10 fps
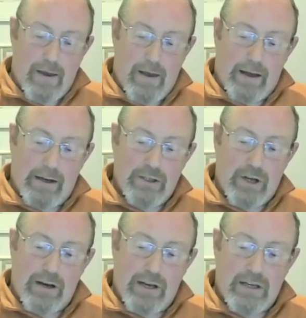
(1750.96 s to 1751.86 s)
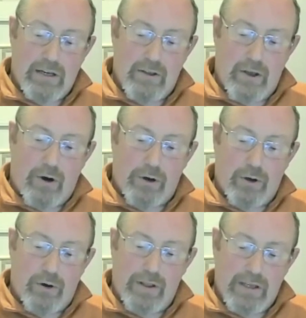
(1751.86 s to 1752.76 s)
And I started listening to the
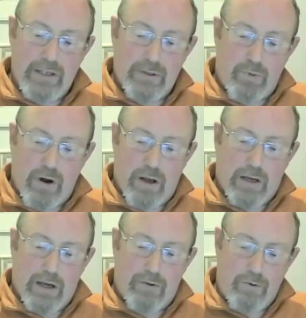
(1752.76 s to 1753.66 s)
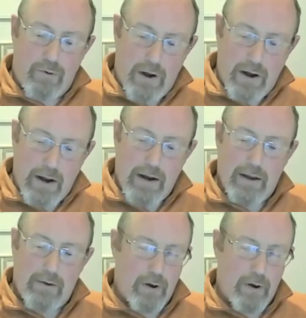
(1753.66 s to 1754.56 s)
audio, and this is where it got
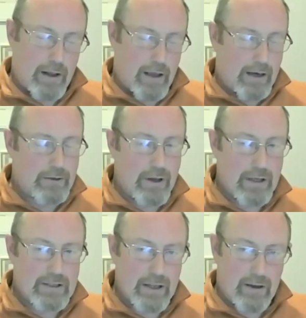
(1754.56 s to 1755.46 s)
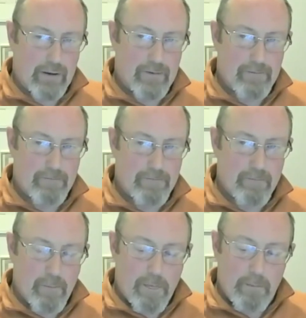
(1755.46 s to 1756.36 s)
really, really interesting,
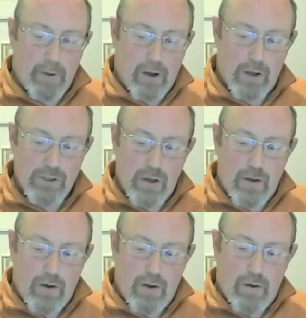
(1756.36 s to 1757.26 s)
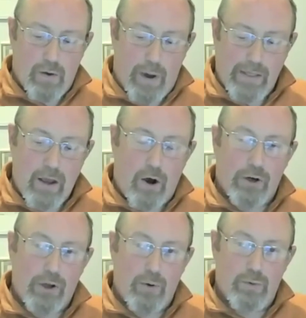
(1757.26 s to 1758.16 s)
because when the
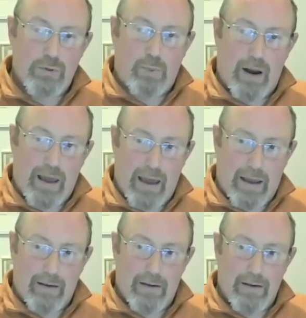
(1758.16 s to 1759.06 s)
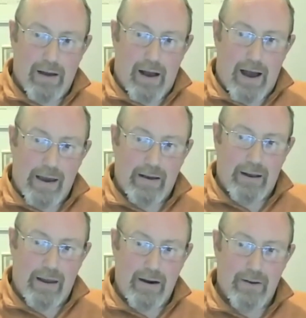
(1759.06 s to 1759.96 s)
audio was playing, I could
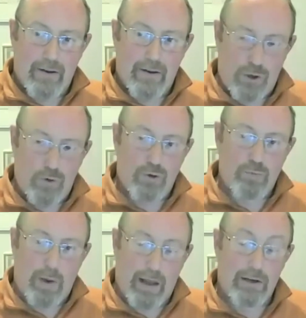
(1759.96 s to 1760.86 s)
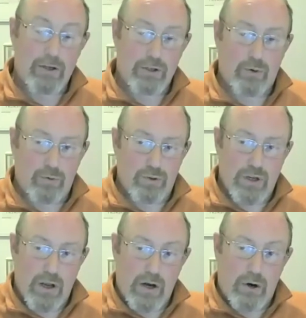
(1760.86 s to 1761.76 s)
hear the huge pillar
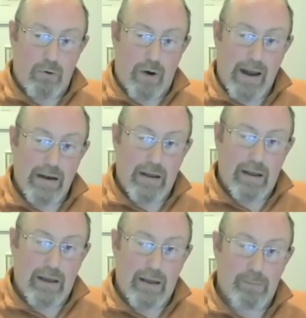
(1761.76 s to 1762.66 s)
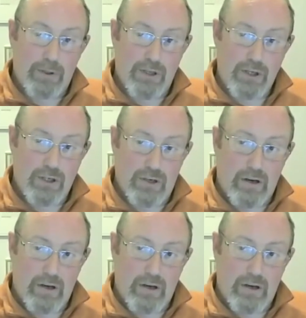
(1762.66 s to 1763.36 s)
stones grinding in position